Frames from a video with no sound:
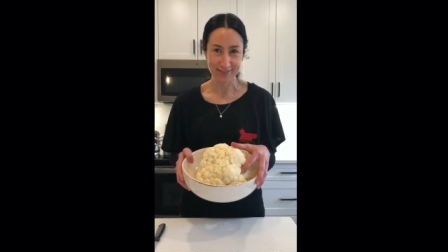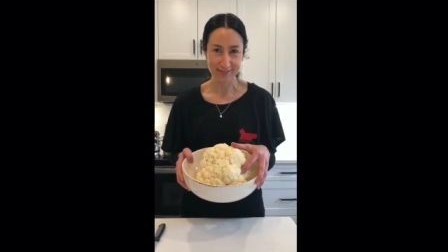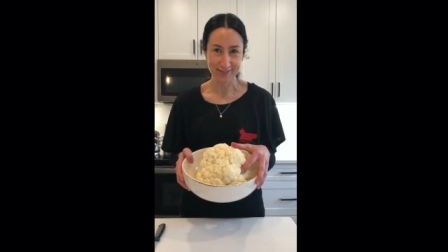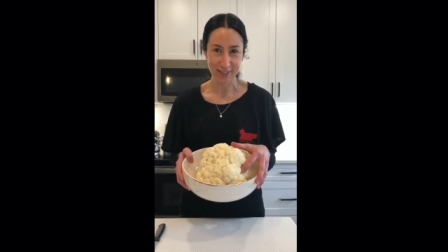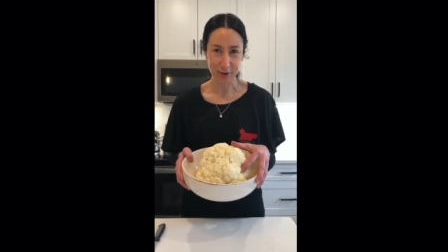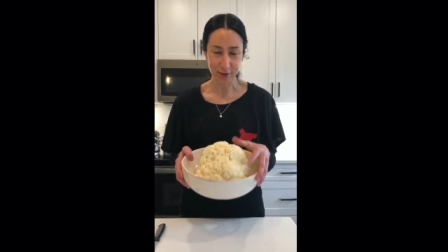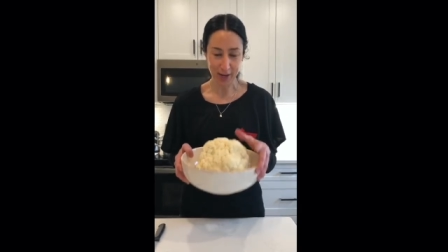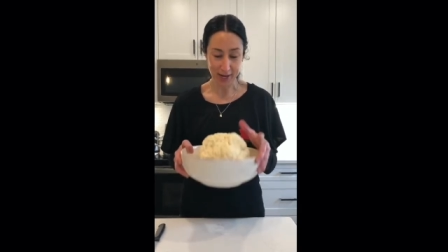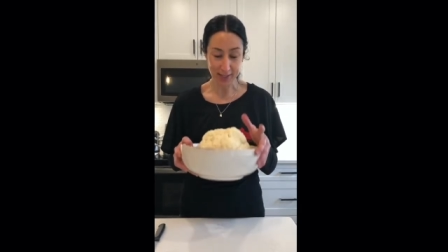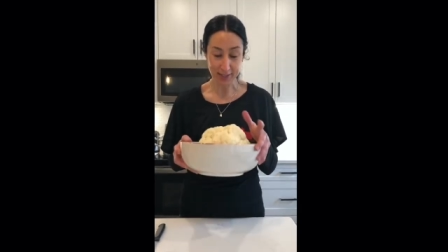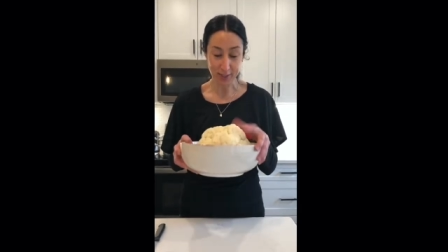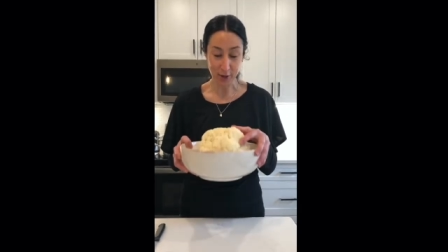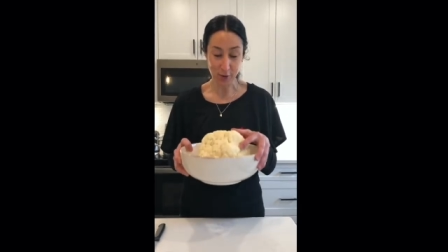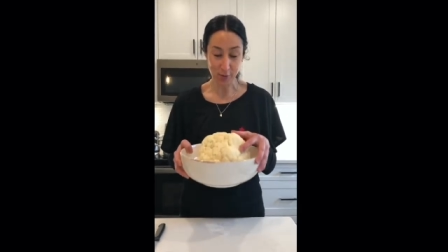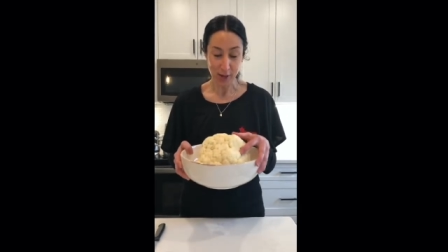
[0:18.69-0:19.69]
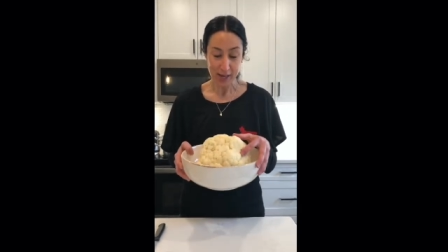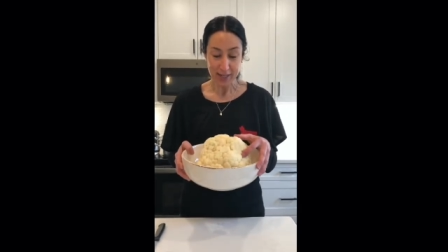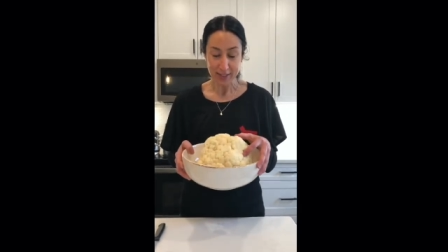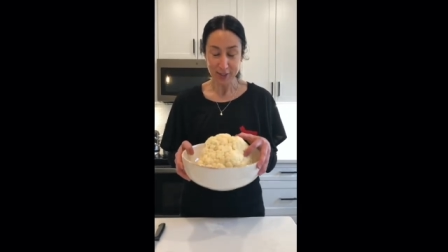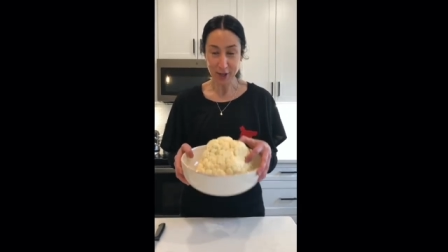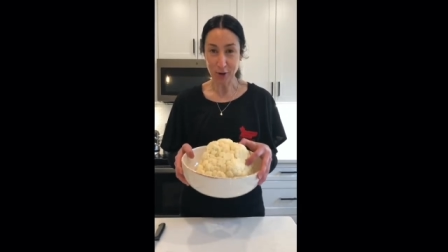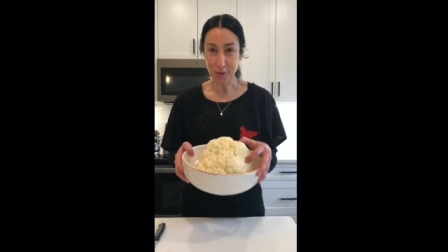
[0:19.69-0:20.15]
Okay, so
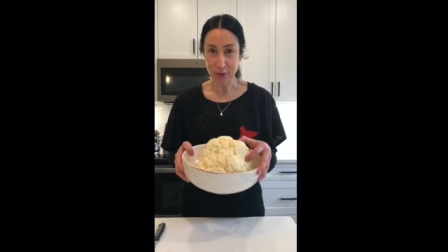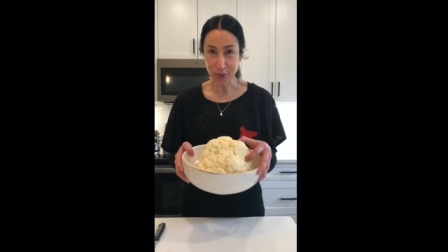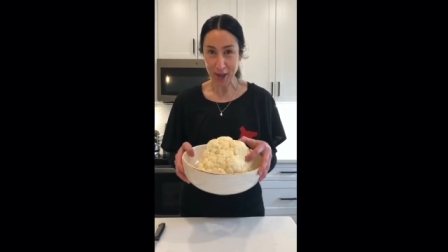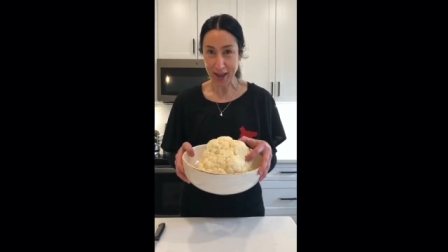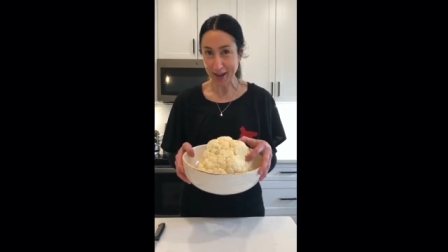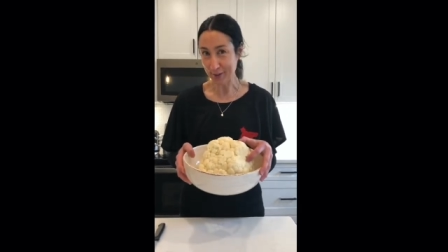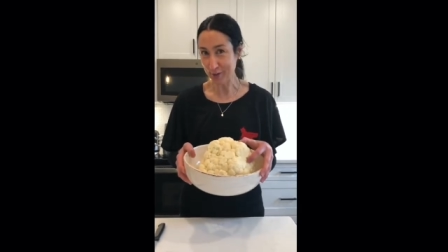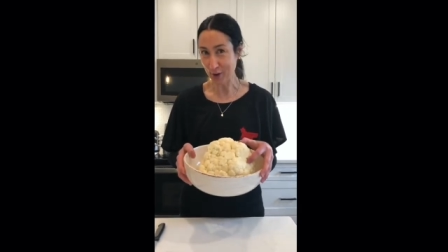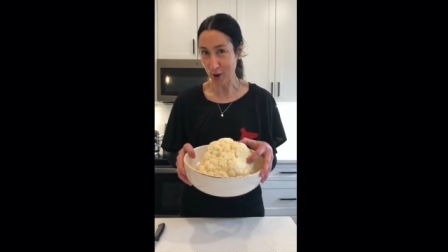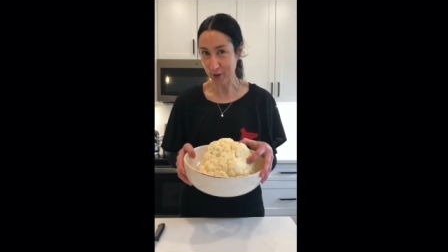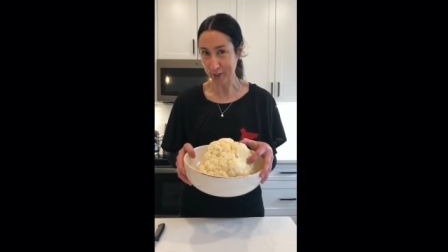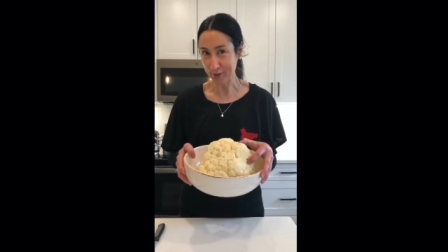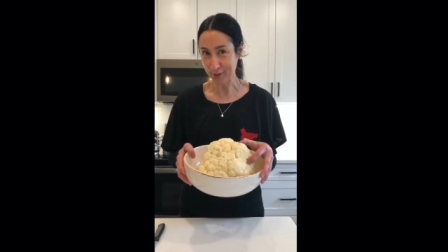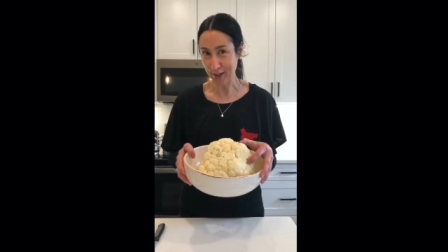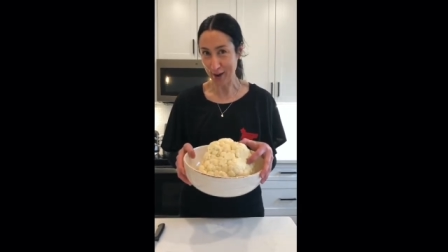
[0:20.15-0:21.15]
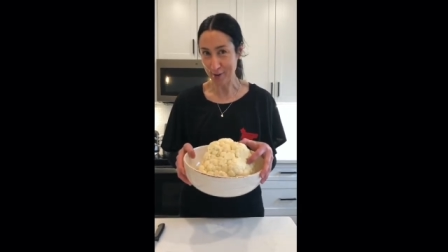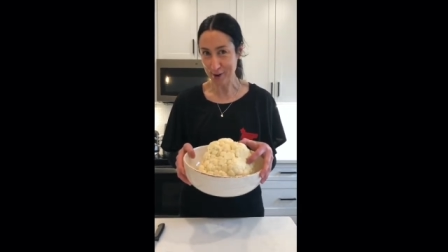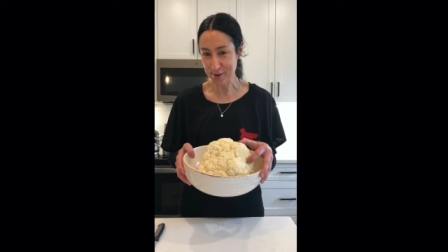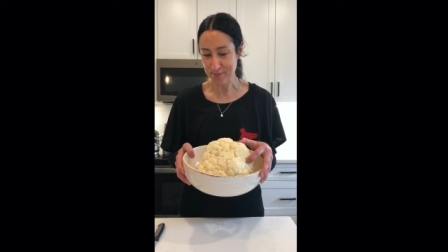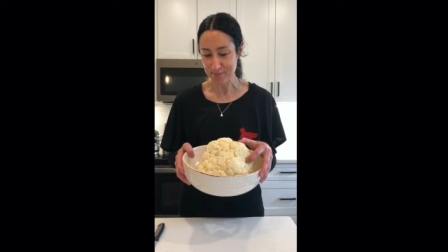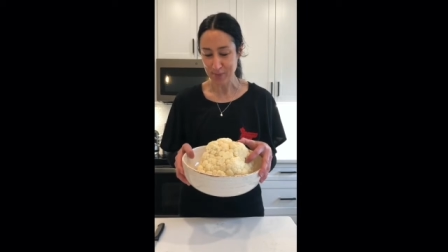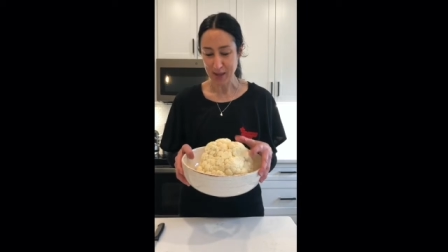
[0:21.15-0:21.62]
start with a head of
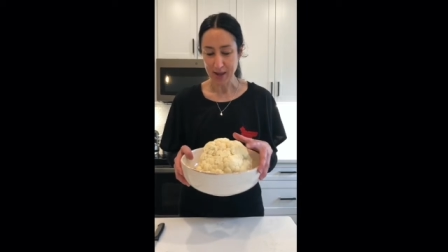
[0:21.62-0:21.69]
cauliflower.